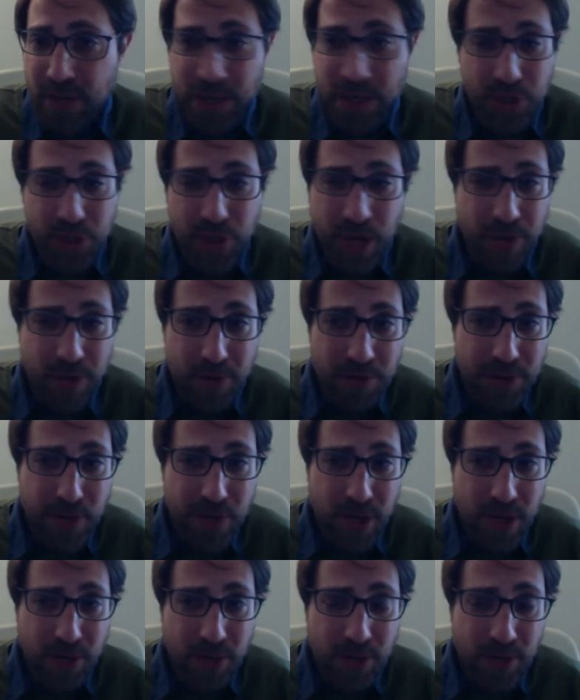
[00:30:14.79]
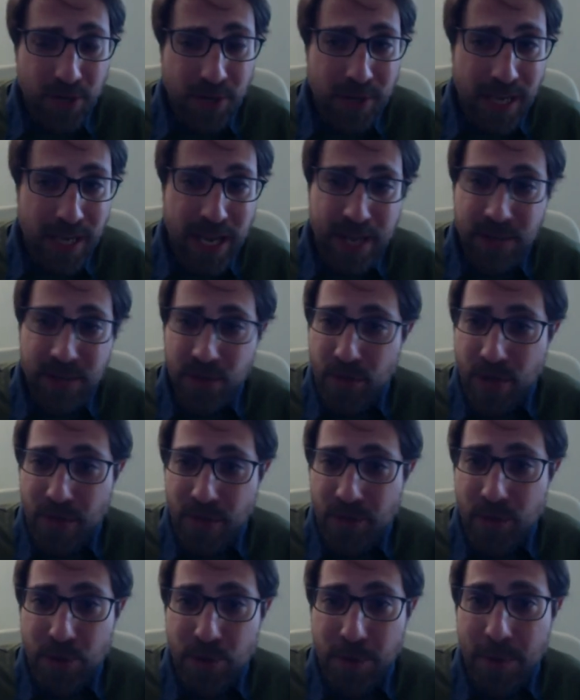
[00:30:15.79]
a general doctor and you
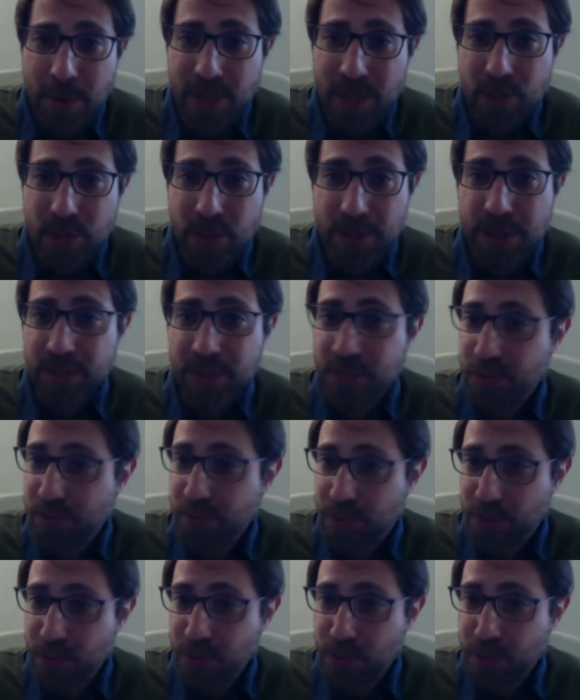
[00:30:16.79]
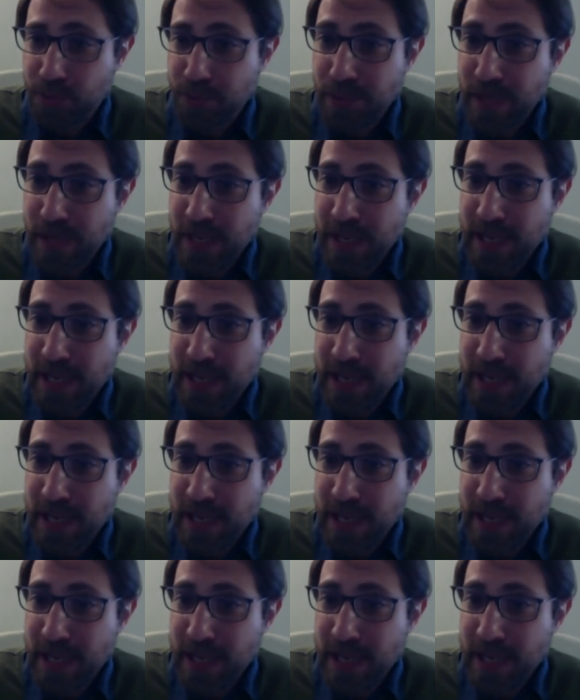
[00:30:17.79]
have your patients through zoom